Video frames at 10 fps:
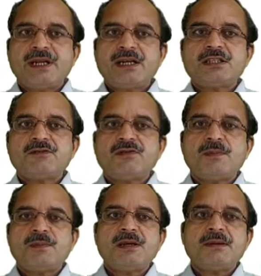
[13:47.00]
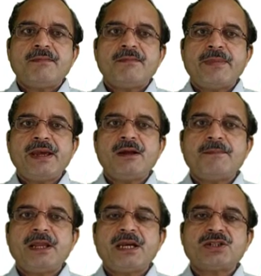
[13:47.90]
that is one of the main
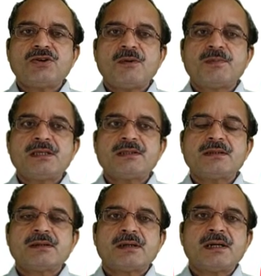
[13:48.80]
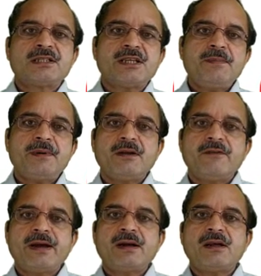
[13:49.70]
application of this concept,
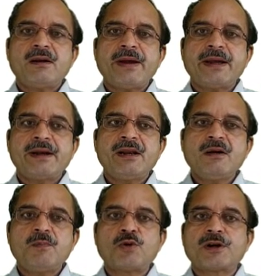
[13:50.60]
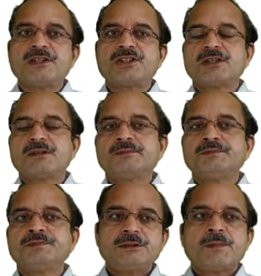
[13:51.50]
vector magnetic potential.
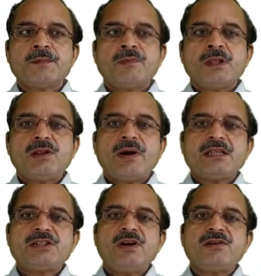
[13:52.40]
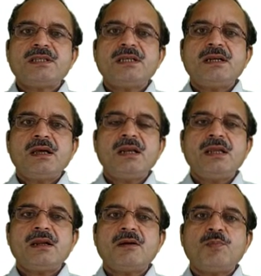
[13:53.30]
Now as we have seen
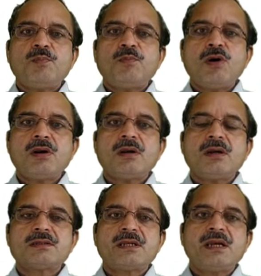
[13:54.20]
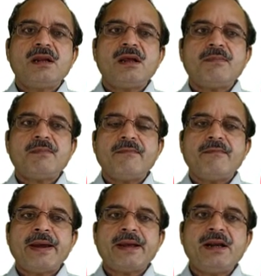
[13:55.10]
earlier, for scalar
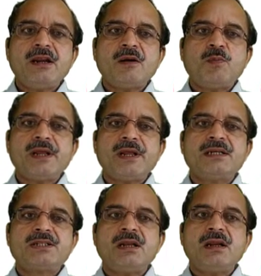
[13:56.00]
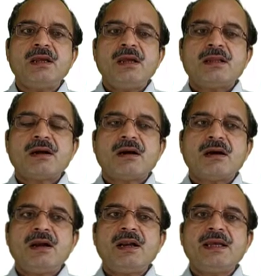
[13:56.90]
magnetic potential, the
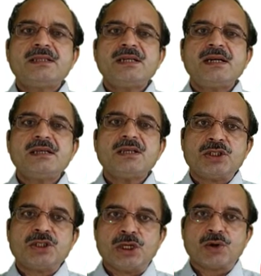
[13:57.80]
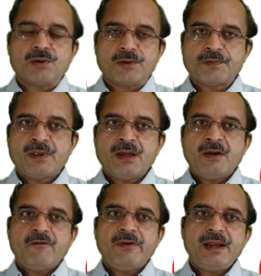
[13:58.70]
current density is 0.
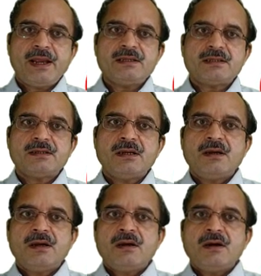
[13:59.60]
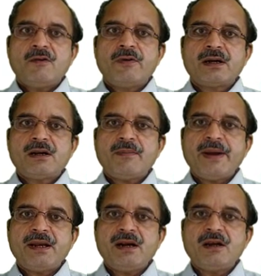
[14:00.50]
Whereas vector
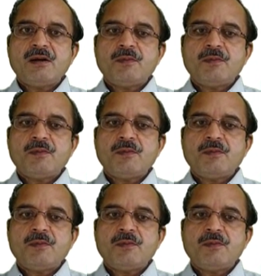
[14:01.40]
magnetic